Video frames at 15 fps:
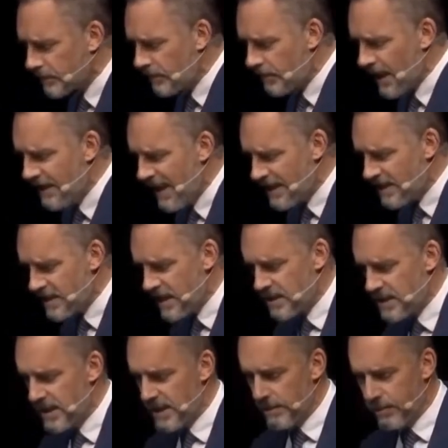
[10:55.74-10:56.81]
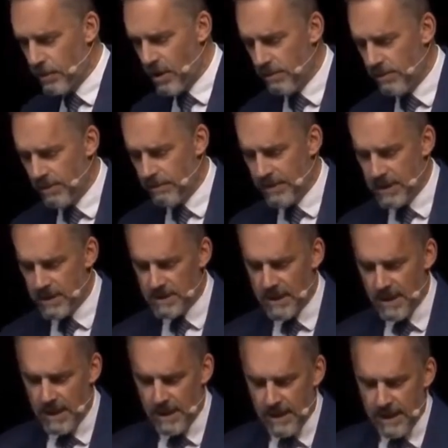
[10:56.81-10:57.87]
And that's actually a problem because
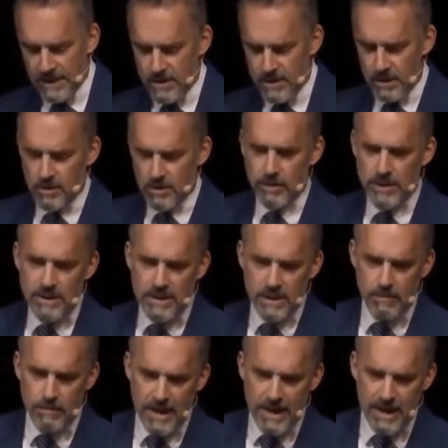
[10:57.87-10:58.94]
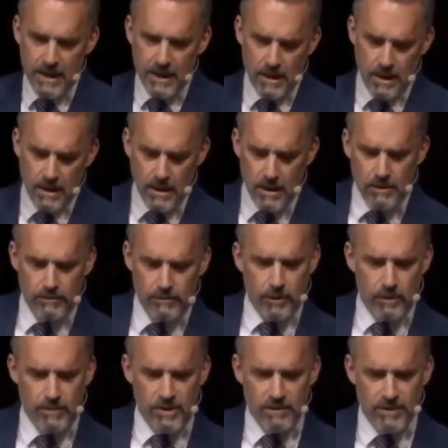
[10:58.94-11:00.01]
it's not so easy to make a
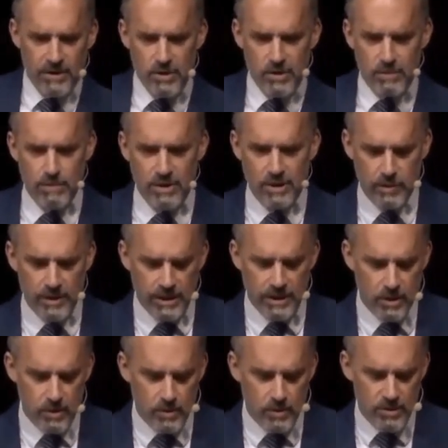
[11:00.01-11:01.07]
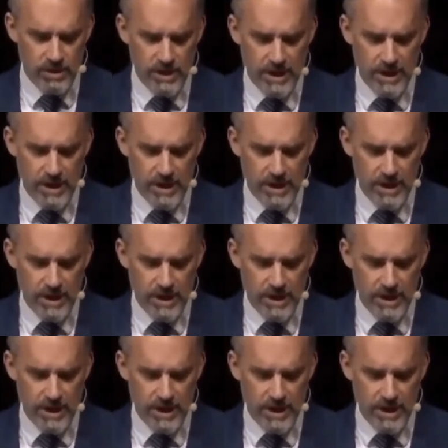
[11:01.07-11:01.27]
firm division between who's